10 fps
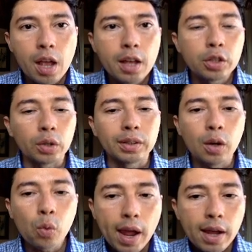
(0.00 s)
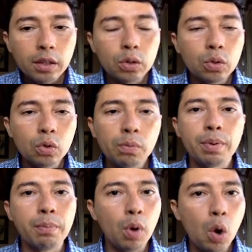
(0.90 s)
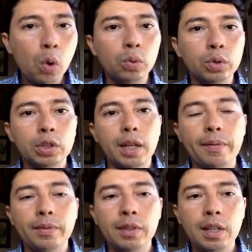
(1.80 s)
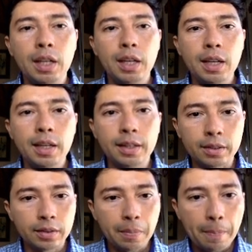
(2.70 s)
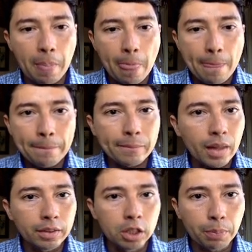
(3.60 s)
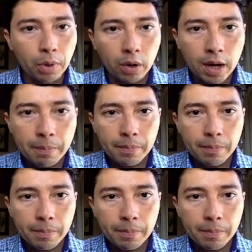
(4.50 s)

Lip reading: So the way to promote this program